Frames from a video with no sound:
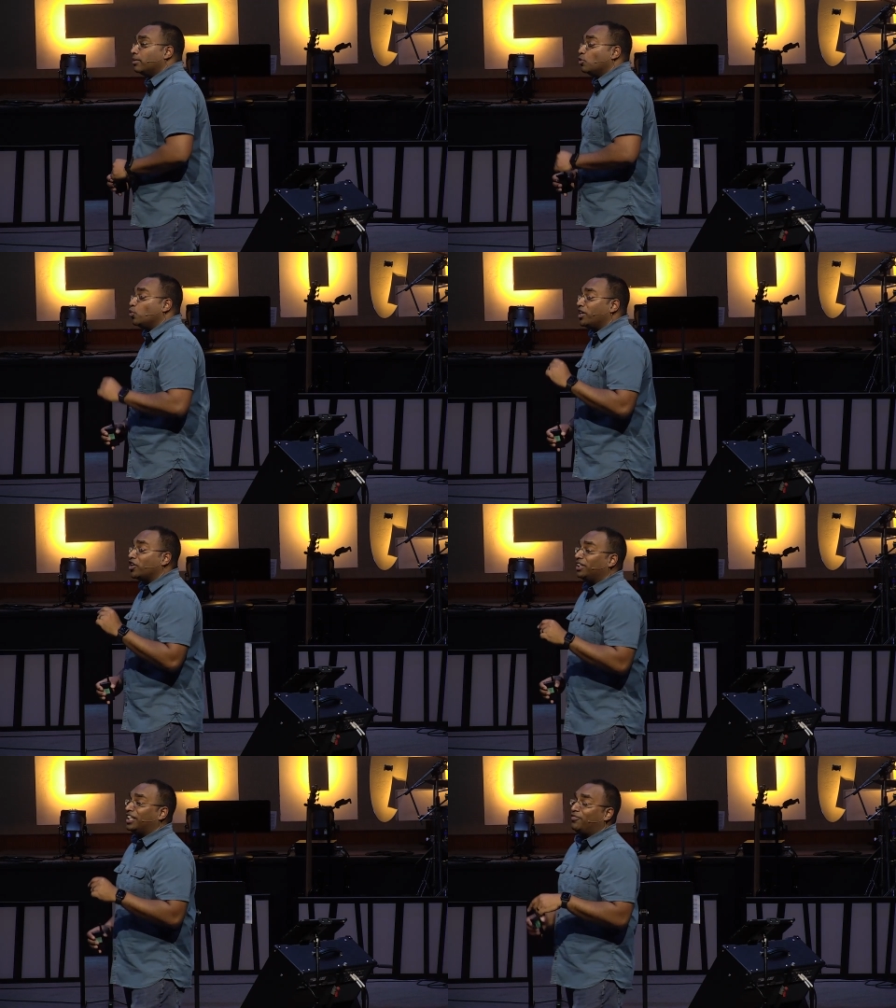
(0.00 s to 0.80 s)
We
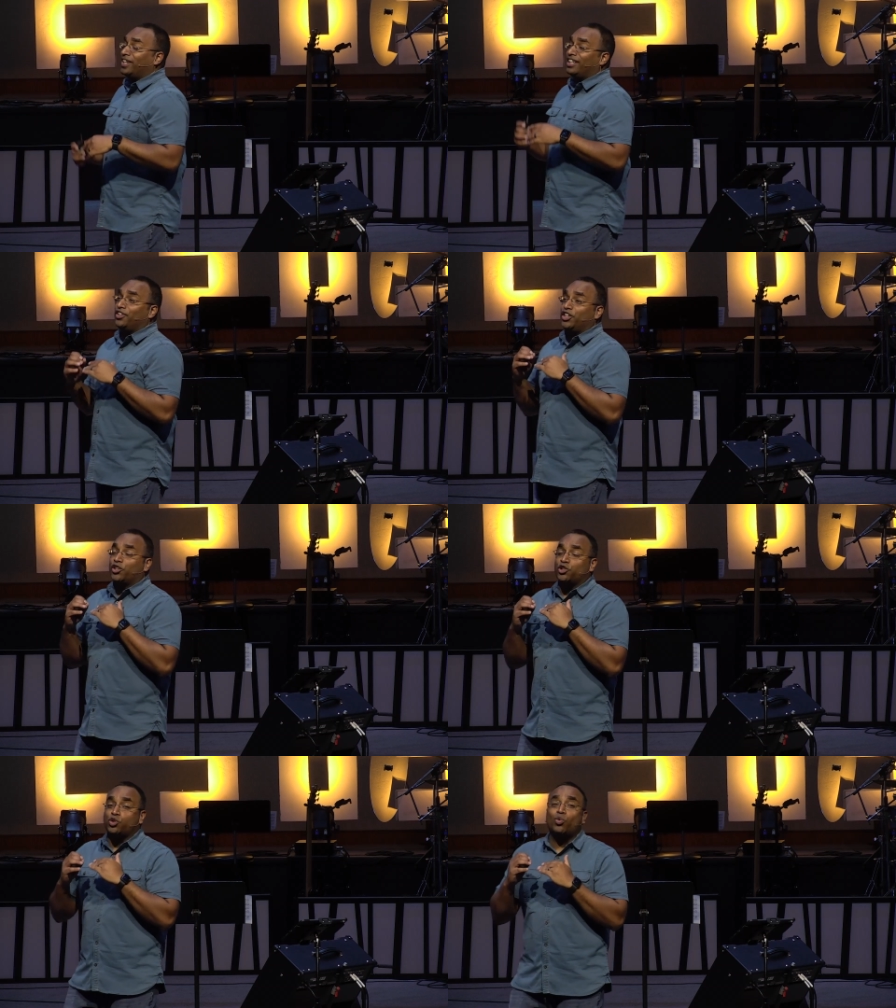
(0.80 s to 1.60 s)
are living in the
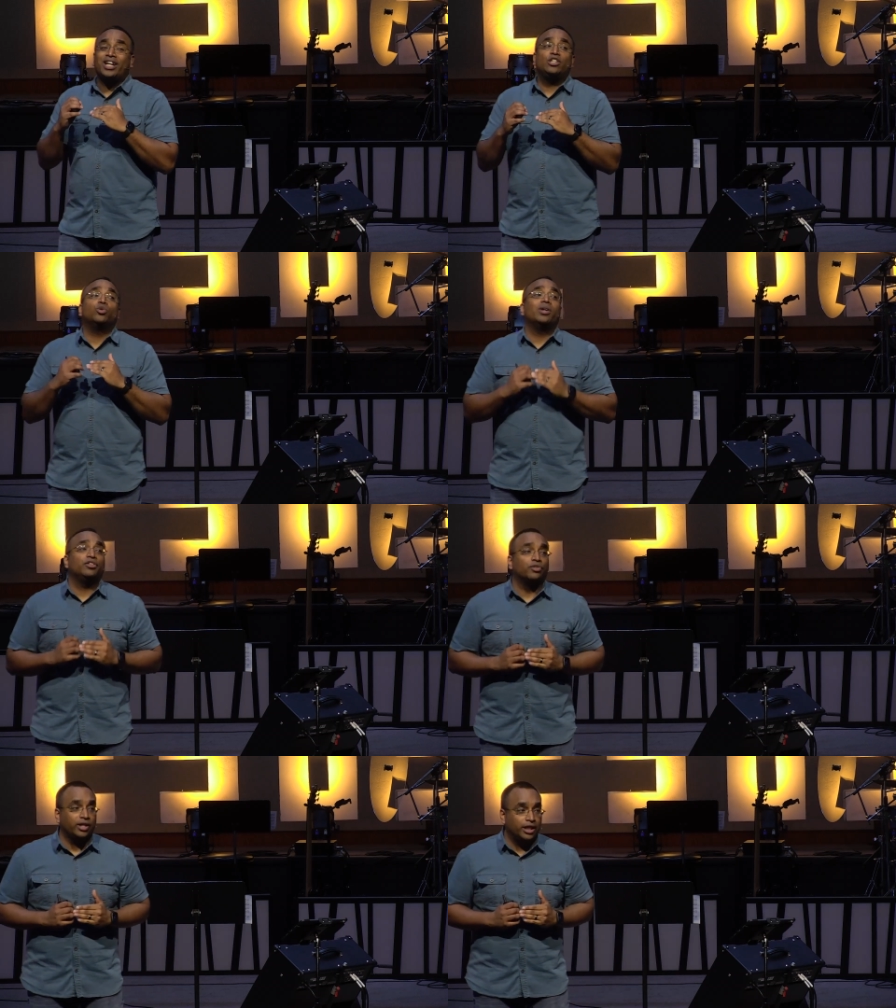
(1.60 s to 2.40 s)
year
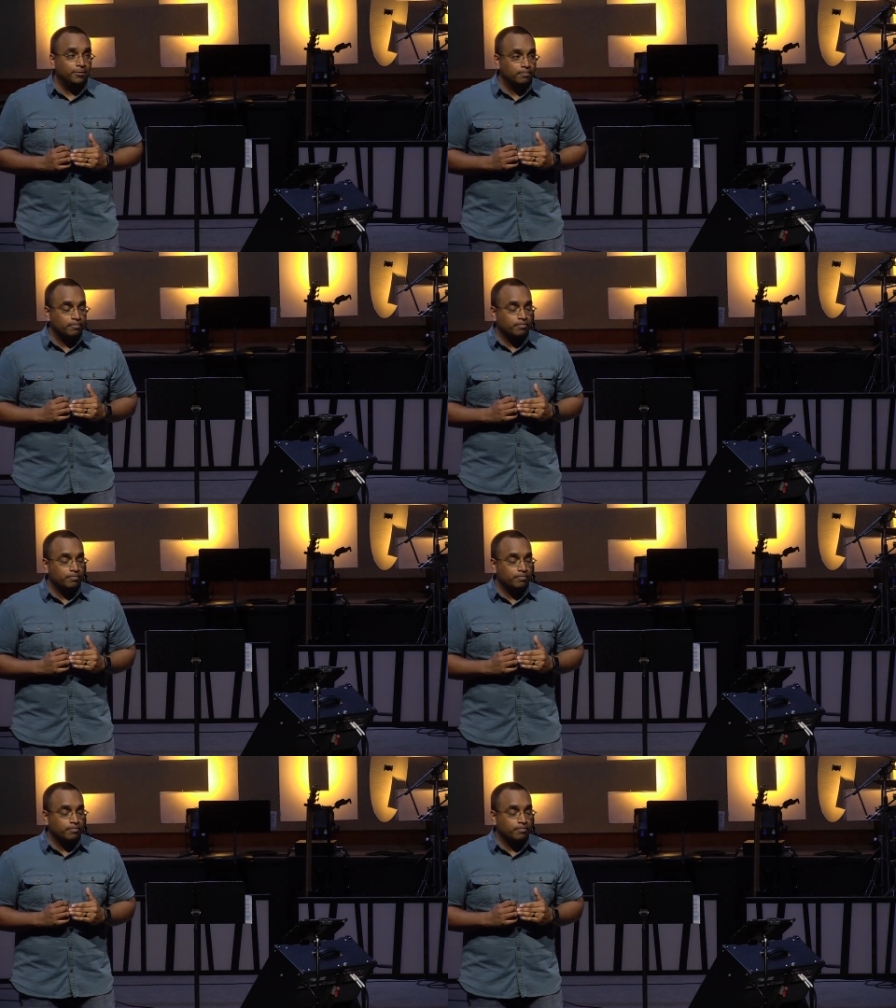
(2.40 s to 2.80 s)
2023.